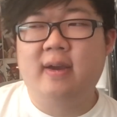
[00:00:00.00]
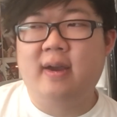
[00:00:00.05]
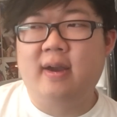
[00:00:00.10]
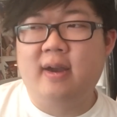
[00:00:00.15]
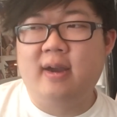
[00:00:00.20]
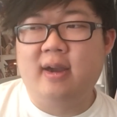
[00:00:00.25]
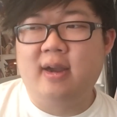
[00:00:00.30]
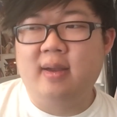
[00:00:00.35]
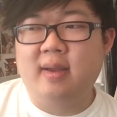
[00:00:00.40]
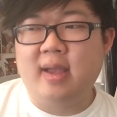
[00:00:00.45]

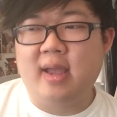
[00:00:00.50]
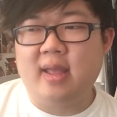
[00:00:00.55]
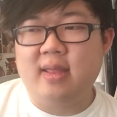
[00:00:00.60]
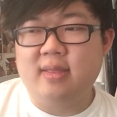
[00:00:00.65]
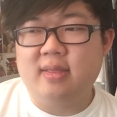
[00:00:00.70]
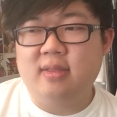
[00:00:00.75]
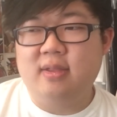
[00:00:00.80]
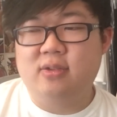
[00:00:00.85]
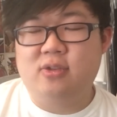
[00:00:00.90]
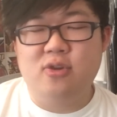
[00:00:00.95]
Uh,
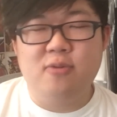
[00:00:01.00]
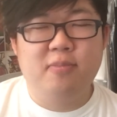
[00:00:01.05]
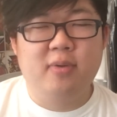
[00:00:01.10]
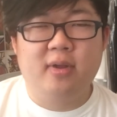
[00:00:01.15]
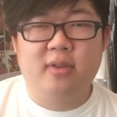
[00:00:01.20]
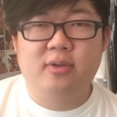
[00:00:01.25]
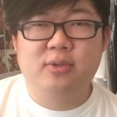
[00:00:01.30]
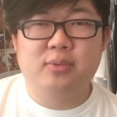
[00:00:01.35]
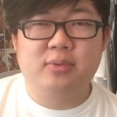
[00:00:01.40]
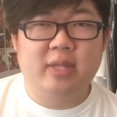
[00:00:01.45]
and the two
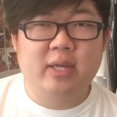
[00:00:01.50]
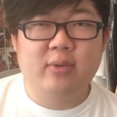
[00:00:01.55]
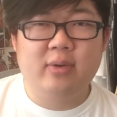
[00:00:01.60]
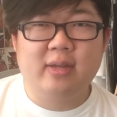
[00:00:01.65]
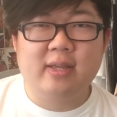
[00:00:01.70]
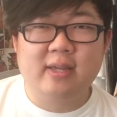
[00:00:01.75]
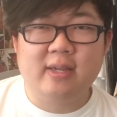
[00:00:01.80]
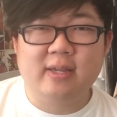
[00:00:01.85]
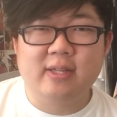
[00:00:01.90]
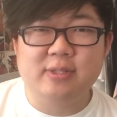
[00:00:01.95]
brothers, when they were
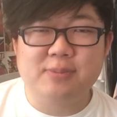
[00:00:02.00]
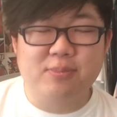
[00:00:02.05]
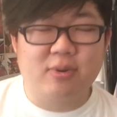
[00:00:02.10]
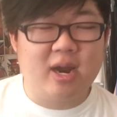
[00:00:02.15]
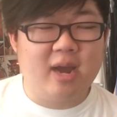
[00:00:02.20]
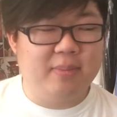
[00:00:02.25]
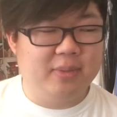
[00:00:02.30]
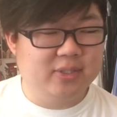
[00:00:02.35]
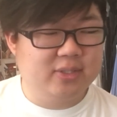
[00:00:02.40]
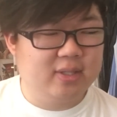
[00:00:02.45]
kids,
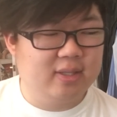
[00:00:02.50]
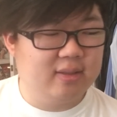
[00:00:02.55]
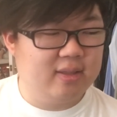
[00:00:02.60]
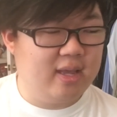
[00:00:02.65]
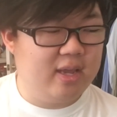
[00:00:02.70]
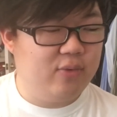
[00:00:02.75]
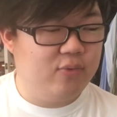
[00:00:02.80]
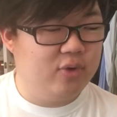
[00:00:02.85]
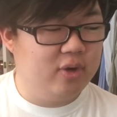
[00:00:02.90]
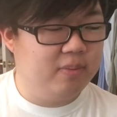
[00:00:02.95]
promised that
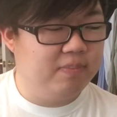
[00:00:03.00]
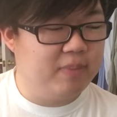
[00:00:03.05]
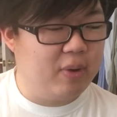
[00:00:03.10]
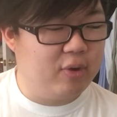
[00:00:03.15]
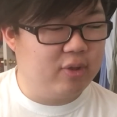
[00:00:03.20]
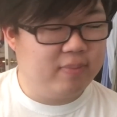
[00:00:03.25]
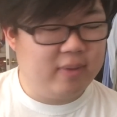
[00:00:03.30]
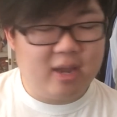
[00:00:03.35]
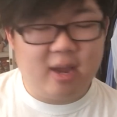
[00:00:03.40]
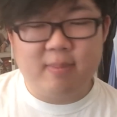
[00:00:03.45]
they would
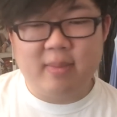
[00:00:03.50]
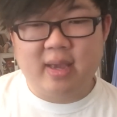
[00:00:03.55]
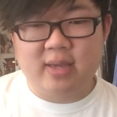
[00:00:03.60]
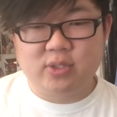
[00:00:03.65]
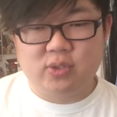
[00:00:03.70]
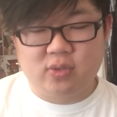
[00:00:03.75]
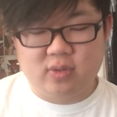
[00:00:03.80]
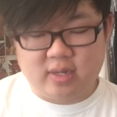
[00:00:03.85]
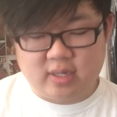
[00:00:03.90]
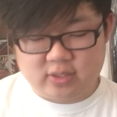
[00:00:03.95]
both become
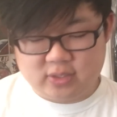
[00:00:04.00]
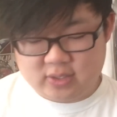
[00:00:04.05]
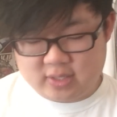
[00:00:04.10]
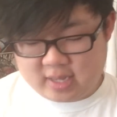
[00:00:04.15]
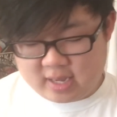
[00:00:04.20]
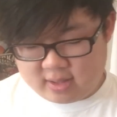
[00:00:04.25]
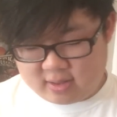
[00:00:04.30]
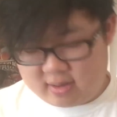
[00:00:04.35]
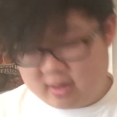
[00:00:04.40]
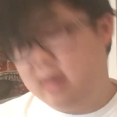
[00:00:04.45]
astronauts
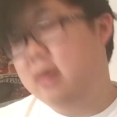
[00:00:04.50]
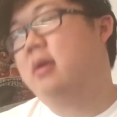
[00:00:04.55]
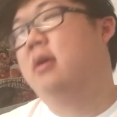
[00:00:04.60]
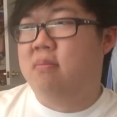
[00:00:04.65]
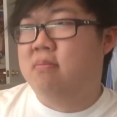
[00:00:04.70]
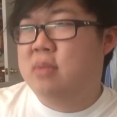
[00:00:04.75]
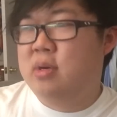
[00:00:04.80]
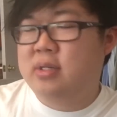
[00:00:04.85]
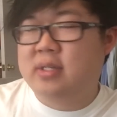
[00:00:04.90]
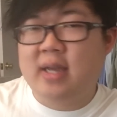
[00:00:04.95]
together,
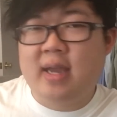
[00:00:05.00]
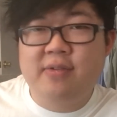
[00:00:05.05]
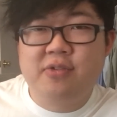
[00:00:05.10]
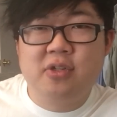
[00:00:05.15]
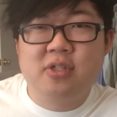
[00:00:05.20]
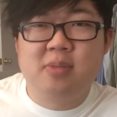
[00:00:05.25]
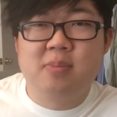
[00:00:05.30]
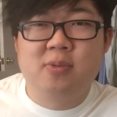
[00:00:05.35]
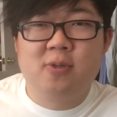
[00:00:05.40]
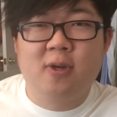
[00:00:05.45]
moved
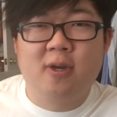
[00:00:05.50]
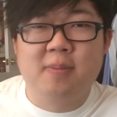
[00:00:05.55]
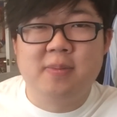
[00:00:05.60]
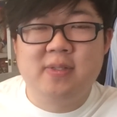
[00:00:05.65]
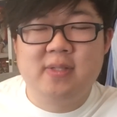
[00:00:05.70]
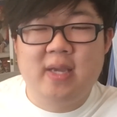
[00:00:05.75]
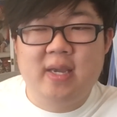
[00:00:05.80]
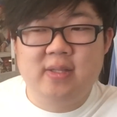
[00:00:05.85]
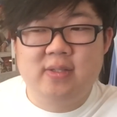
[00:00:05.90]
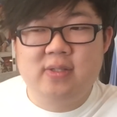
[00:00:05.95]
after some
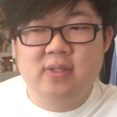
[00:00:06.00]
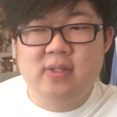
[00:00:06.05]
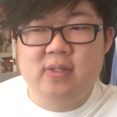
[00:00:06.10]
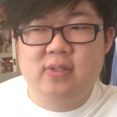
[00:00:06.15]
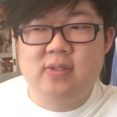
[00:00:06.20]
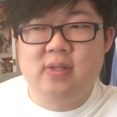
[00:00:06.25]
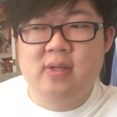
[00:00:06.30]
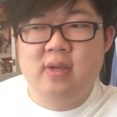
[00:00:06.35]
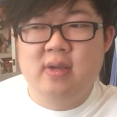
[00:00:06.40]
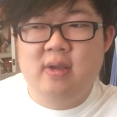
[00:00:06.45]

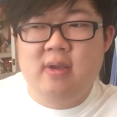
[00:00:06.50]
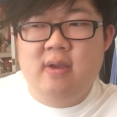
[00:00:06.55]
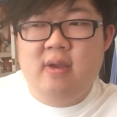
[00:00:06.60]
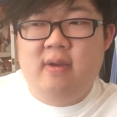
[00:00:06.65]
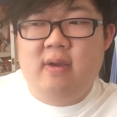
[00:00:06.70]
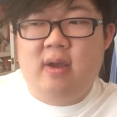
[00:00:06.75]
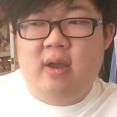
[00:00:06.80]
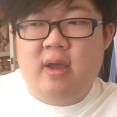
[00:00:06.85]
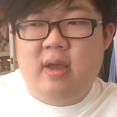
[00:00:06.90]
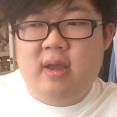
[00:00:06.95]
circumstances
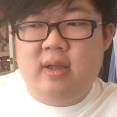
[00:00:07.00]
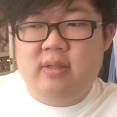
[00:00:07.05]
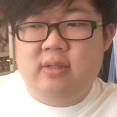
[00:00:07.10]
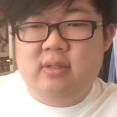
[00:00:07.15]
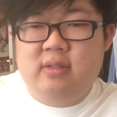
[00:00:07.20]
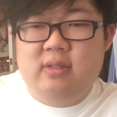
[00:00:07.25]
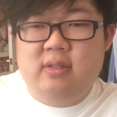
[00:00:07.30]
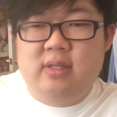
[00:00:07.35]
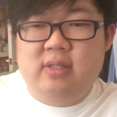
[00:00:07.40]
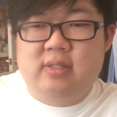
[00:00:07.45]
uh,
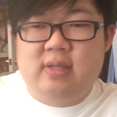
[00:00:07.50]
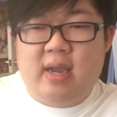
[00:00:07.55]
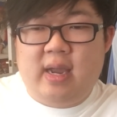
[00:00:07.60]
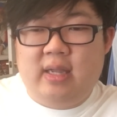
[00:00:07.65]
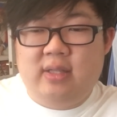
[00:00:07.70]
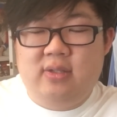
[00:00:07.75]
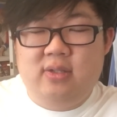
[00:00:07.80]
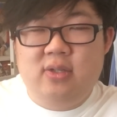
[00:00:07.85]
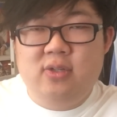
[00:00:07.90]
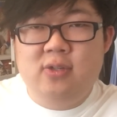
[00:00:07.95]

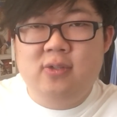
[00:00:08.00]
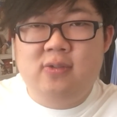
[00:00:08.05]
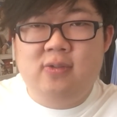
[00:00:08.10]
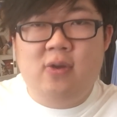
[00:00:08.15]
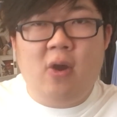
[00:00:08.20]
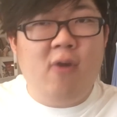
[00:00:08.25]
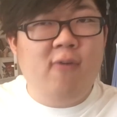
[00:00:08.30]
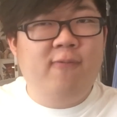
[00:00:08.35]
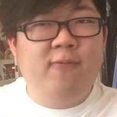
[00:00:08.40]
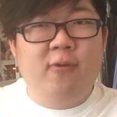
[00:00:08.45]
decides to just
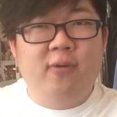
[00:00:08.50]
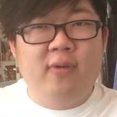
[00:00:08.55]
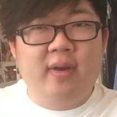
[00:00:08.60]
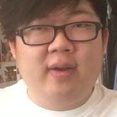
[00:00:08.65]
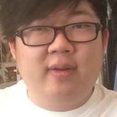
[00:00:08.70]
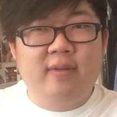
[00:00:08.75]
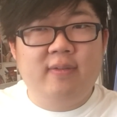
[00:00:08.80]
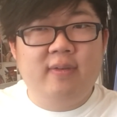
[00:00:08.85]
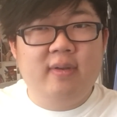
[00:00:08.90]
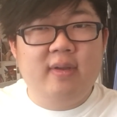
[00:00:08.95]
go for
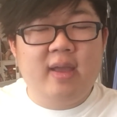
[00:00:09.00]
it.